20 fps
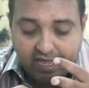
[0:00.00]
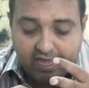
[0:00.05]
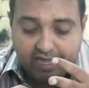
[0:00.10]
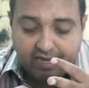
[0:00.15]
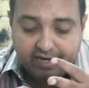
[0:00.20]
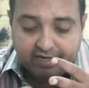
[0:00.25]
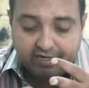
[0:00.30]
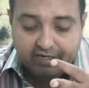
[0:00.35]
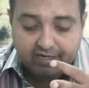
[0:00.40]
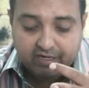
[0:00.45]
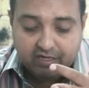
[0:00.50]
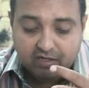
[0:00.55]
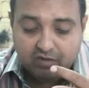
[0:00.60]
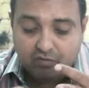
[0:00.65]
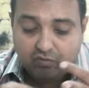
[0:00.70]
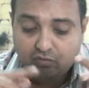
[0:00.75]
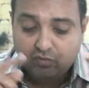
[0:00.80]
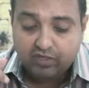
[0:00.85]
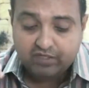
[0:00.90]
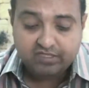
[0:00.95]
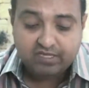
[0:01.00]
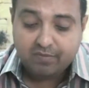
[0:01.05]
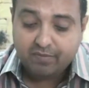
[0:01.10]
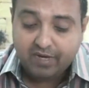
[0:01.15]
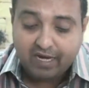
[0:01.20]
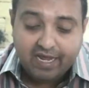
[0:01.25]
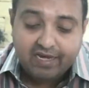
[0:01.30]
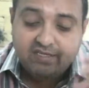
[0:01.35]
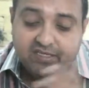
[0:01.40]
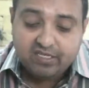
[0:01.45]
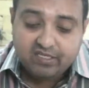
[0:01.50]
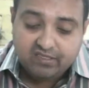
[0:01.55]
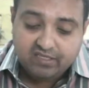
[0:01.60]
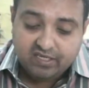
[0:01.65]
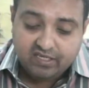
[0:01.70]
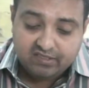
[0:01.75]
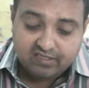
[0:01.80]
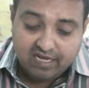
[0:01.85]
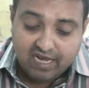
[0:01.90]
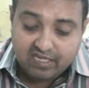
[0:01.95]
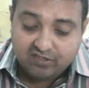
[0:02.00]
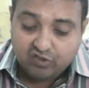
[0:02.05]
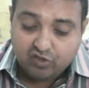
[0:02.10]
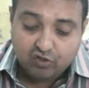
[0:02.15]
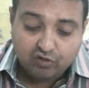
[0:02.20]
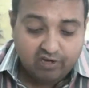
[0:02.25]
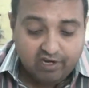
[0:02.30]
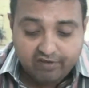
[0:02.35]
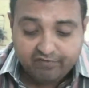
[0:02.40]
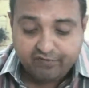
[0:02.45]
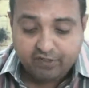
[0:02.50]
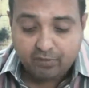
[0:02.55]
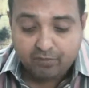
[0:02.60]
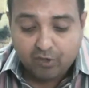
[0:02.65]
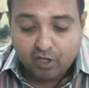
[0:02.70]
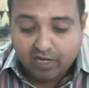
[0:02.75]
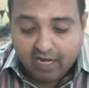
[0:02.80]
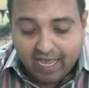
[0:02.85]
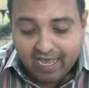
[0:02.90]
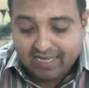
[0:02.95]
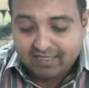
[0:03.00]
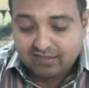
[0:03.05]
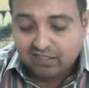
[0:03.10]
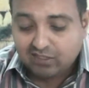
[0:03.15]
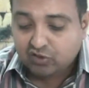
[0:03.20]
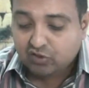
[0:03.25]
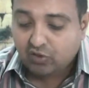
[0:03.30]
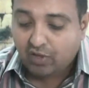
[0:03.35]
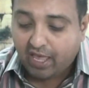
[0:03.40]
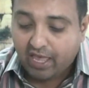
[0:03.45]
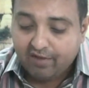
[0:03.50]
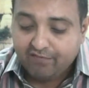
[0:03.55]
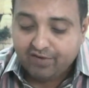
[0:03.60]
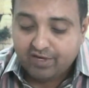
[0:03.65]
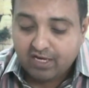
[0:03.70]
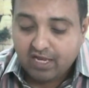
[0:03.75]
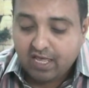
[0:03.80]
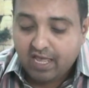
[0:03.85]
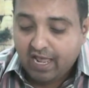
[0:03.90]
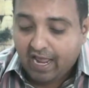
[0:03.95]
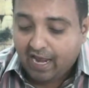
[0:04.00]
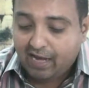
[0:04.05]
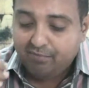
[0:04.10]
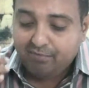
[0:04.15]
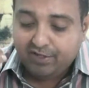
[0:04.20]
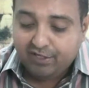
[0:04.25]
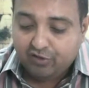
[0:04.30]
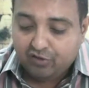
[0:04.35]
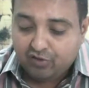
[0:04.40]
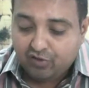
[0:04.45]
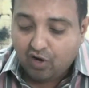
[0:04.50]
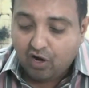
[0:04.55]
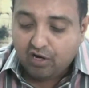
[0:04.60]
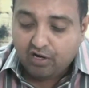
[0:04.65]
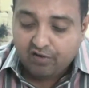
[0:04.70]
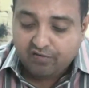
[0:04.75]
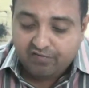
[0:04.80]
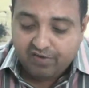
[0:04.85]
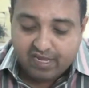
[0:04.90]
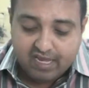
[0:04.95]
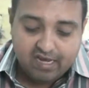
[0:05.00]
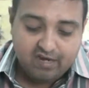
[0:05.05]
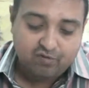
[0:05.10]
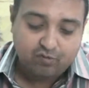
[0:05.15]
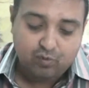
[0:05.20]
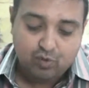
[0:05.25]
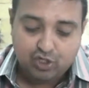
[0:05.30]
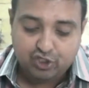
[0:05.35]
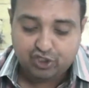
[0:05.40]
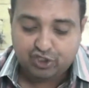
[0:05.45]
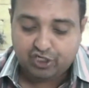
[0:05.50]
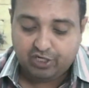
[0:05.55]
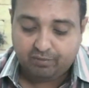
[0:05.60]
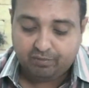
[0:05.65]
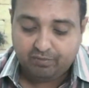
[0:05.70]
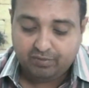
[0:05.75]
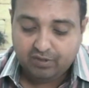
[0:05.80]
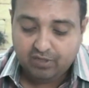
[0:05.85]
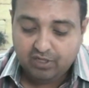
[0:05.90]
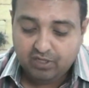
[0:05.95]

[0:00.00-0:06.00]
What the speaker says: And verse number 19 says, lest you lift up your eyes unto heaven and be drawn away and worship.